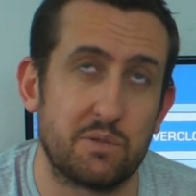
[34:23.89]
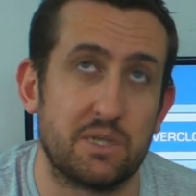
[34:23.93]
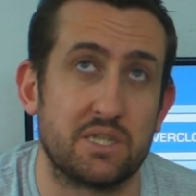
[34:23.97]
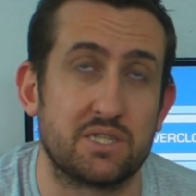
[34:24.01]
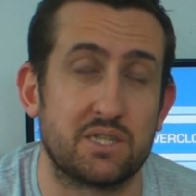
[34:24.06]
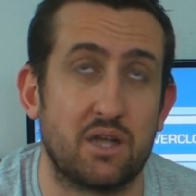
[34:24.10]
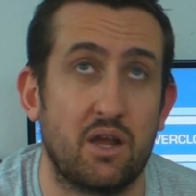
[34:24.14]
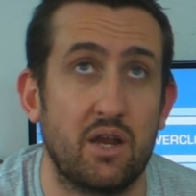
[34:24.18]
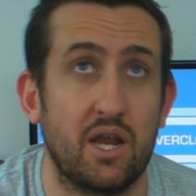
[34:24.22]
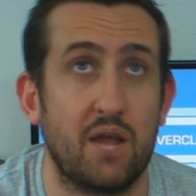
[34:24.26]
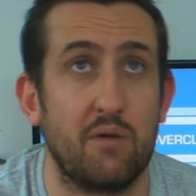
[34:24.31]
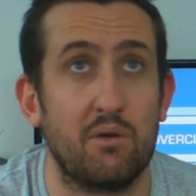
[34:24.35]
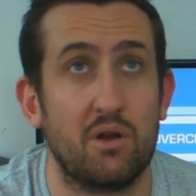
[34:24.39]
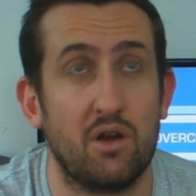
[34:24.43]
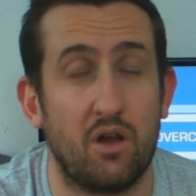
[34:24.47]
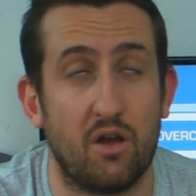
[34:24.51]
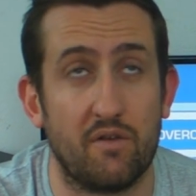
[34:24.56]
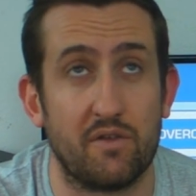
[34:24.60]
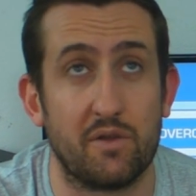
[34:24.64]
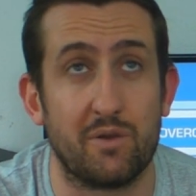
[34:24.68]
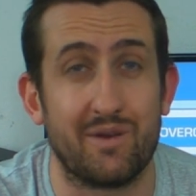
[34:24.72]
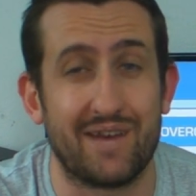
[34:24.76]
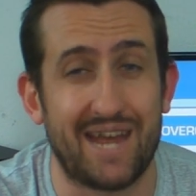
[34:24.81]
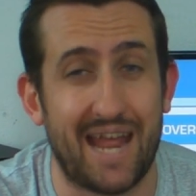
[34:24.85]
which I know a lot
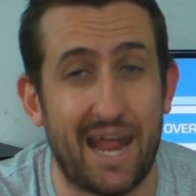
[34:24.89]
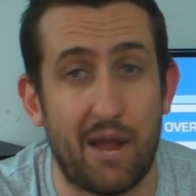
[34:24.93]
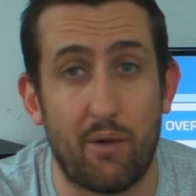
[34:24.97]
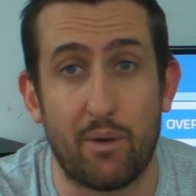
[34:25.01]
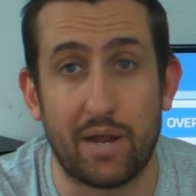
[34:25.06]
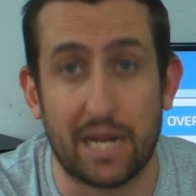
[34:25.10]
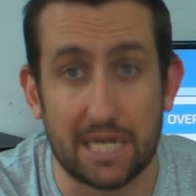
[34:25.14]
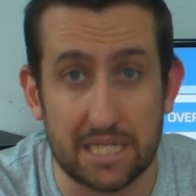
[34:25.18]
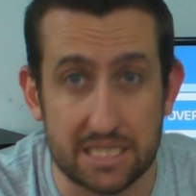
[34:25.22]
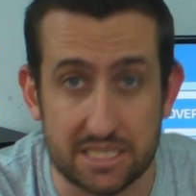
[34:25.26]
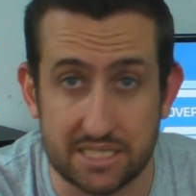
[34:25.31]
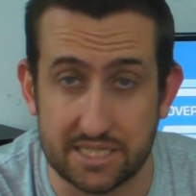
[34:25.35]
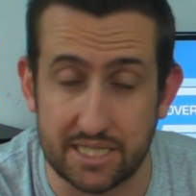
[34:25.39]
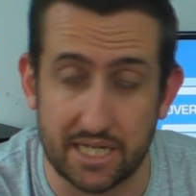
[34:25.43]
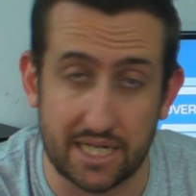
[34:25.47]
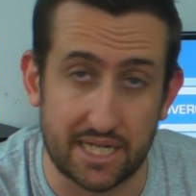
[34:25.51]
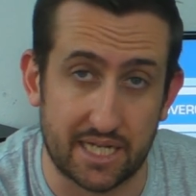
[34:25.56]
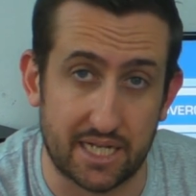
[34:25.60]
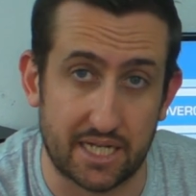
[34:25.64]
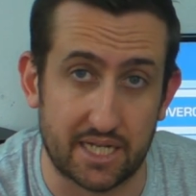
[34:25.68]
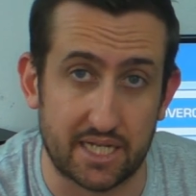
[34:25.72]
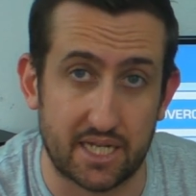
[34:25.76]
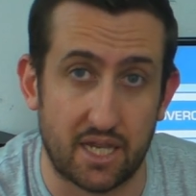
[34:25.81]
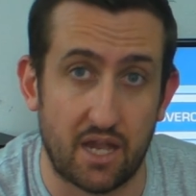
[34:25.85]
of you are now instantly
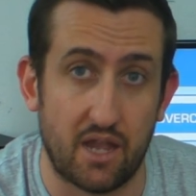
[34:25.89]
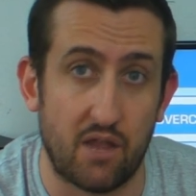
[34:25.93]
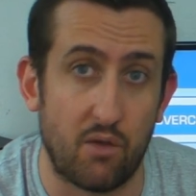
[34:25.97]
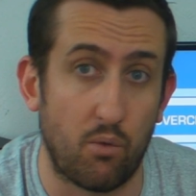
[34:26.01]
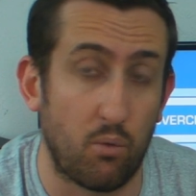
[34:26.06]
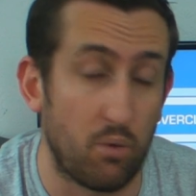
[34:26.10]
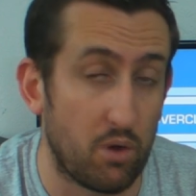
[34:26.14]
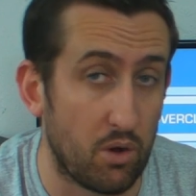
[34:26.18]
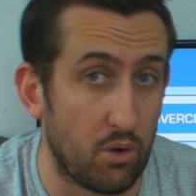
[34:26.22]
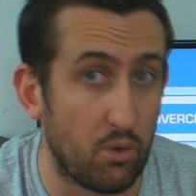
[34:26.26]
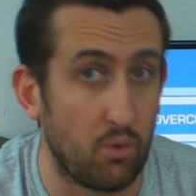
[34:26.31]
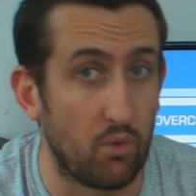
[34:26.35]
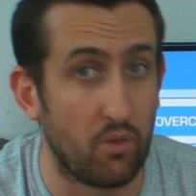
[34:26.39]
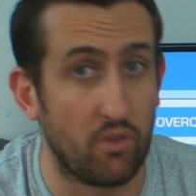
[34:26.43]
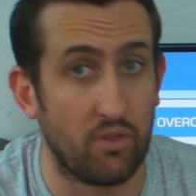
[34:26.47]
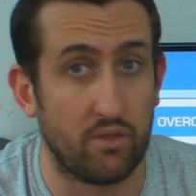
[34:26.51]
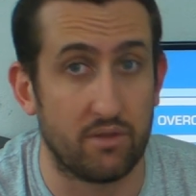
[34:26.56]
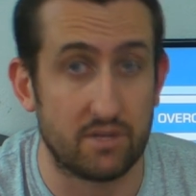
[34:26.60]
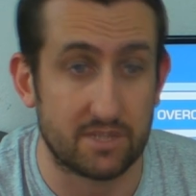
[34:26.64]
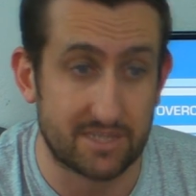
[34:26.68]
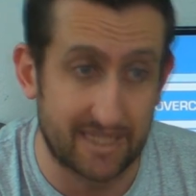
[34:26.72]
going to go, well,